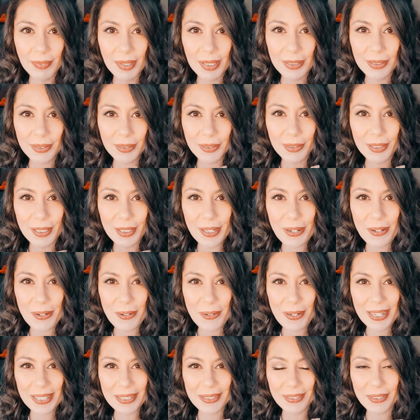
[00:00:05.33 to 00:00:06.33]
Hello,
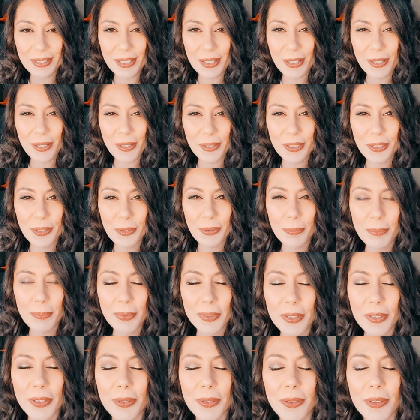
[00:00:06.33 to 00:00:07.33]
hello, you
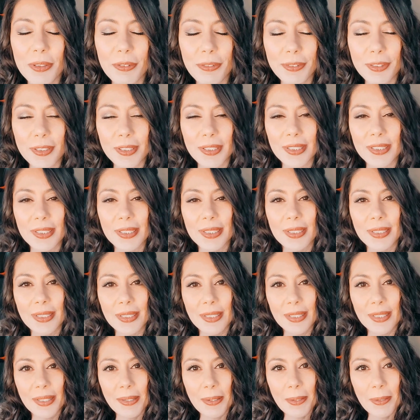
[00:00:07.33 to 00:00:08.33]
beautiful,
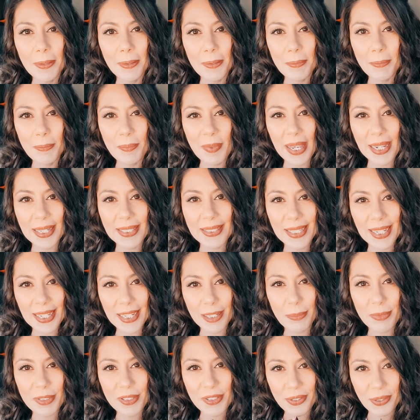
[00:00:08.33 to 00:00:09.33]

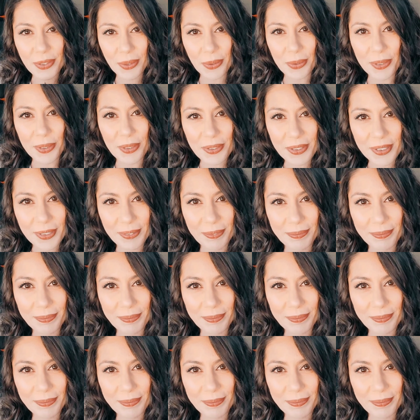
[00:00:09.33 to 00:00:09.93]
magnanimous souls.